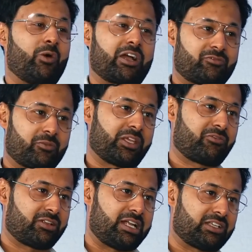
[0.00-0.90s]
it's worked for
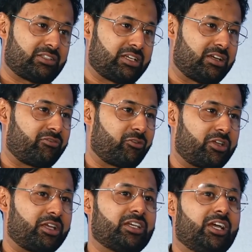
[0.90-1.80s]
me for the last
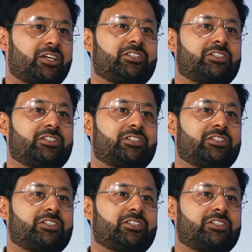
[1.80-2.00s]
4 years.